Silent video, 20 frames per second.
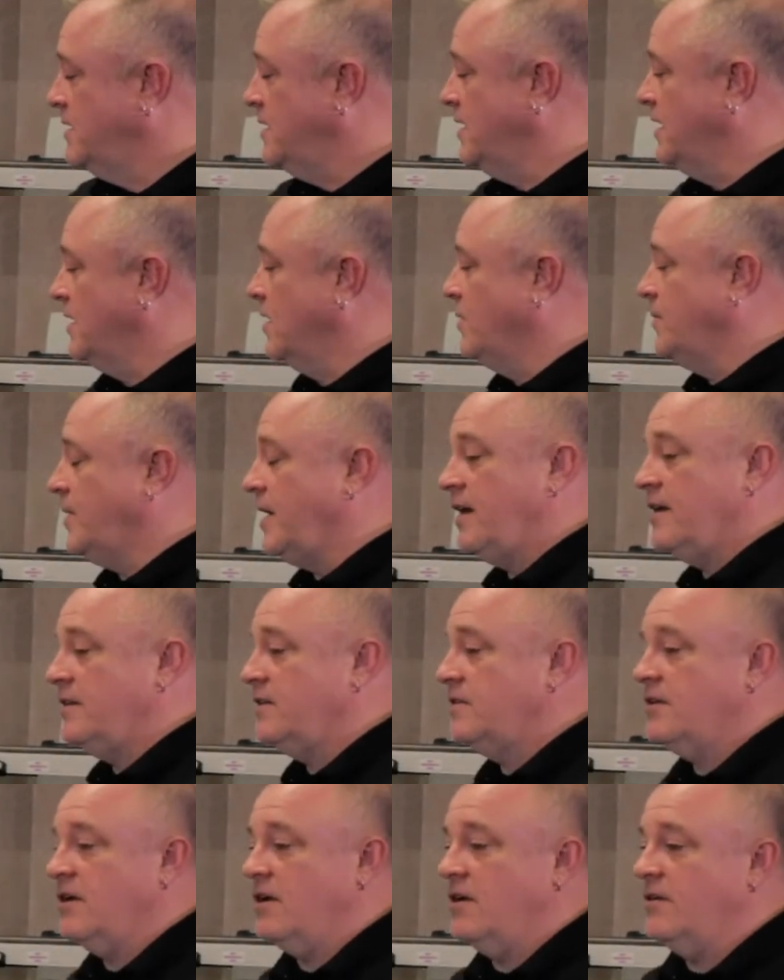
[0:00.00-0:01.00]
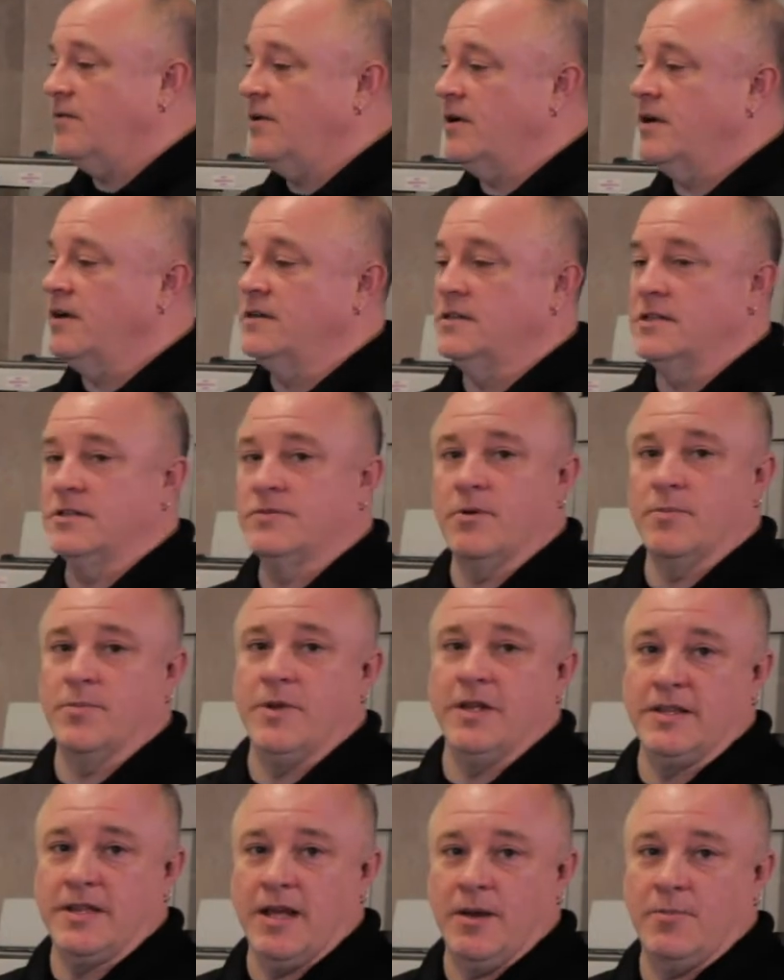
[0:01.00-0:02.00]
and go back in the software and just
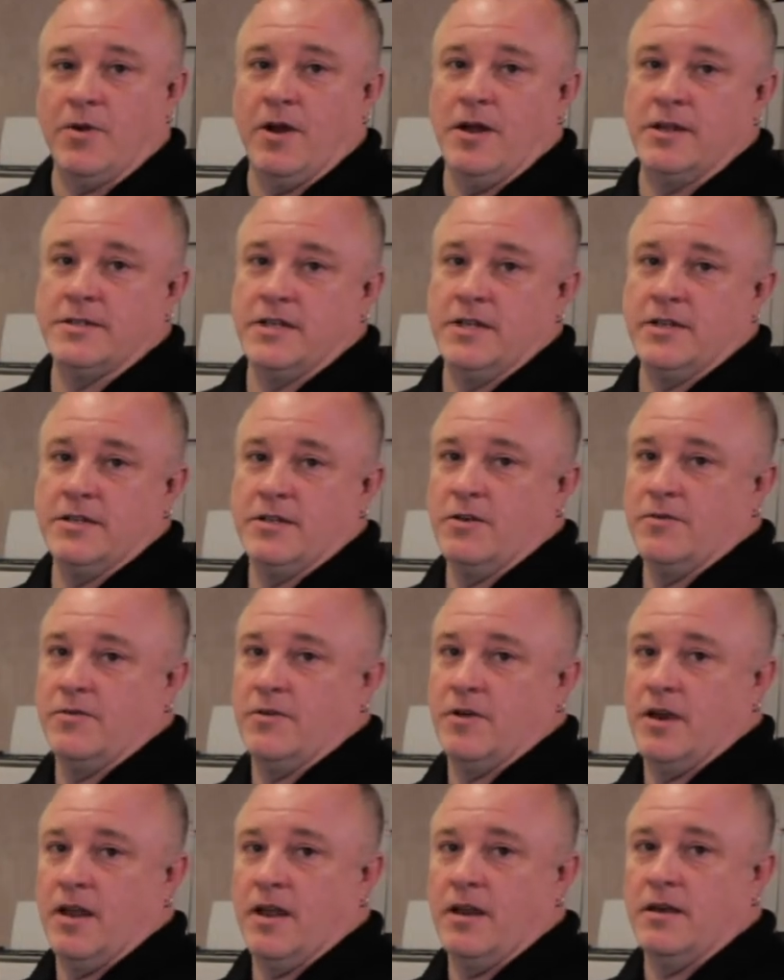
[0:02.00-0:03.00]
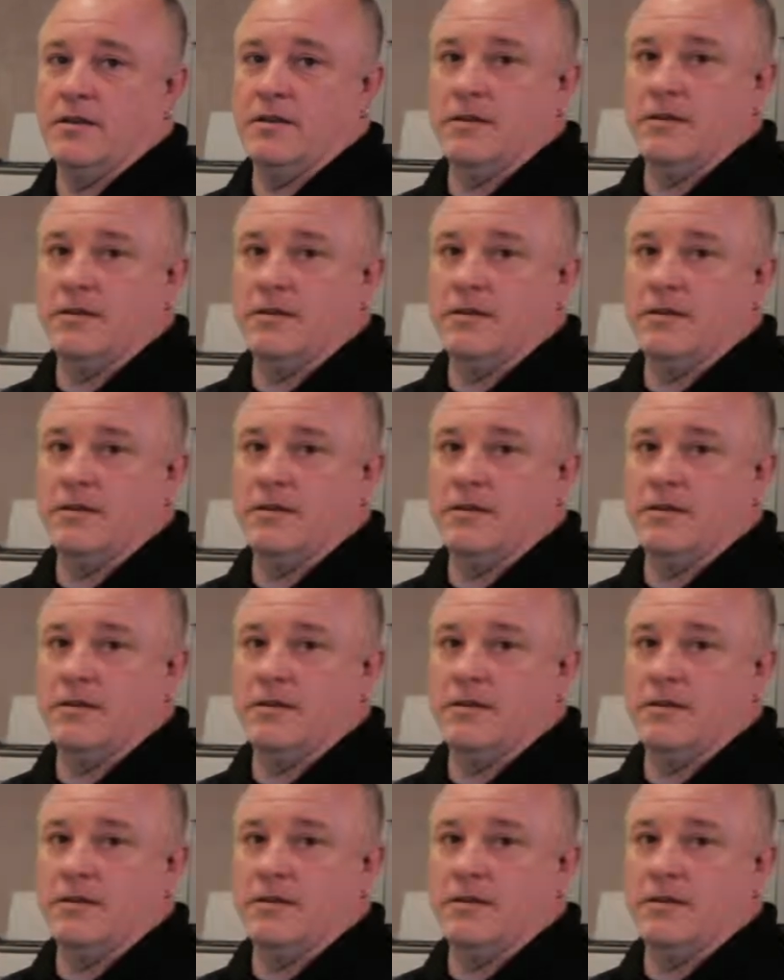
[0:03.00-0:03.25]
repeat that process over again.